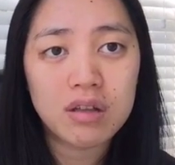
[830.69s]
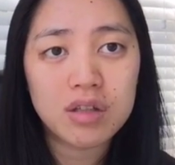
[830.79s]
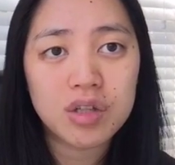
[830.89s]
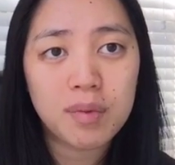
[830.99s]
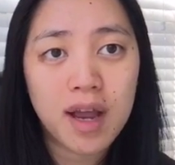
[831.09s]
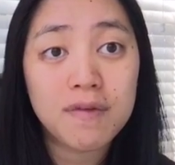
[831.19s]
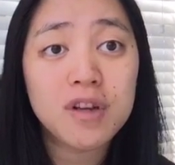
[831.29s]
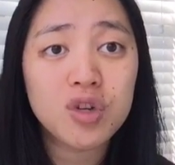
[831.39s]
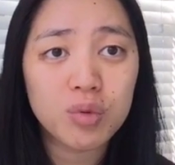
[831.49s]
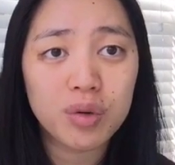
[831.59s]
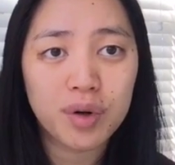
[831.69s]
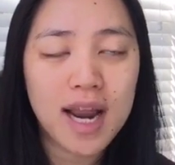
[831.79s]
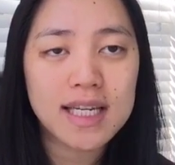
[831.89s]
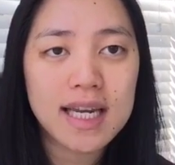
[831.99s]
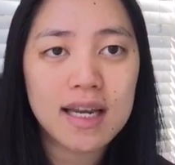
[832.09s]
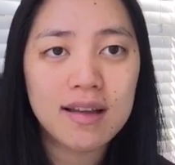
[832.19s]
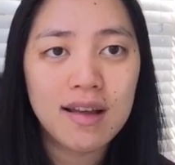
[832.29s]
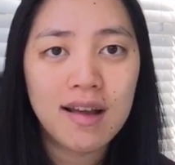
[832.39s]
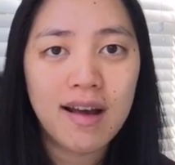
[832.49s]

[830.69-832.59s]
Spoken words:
to my visual branding.